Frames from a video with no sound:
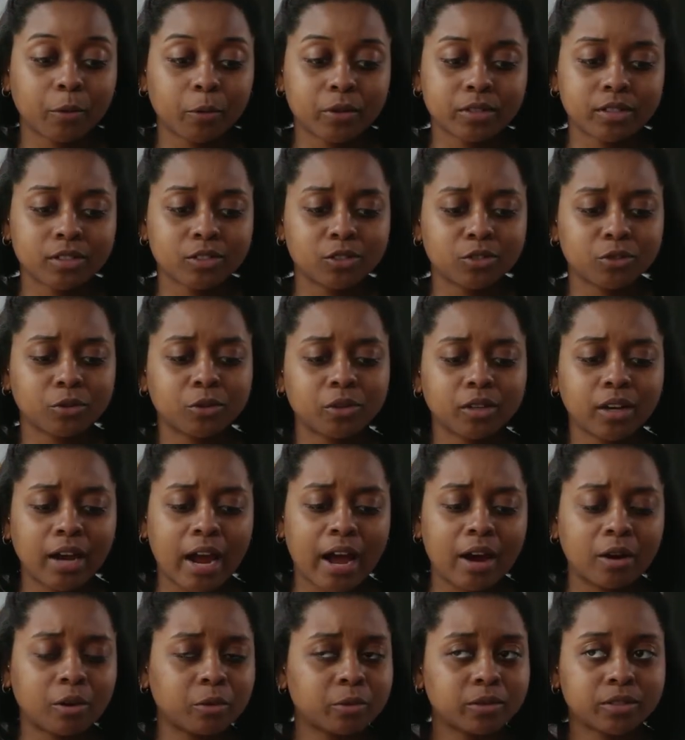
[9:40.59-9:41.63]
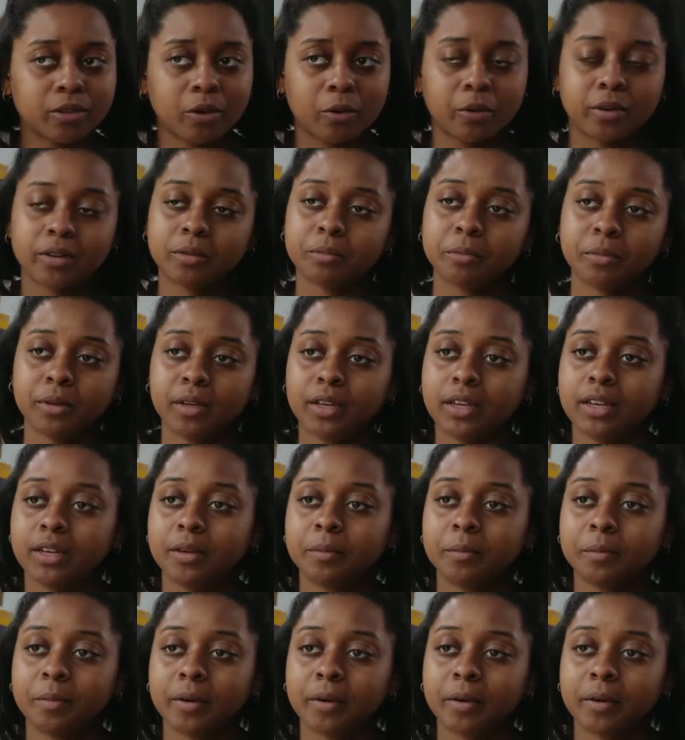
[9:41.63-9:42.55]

wasn't sure how it was going to be,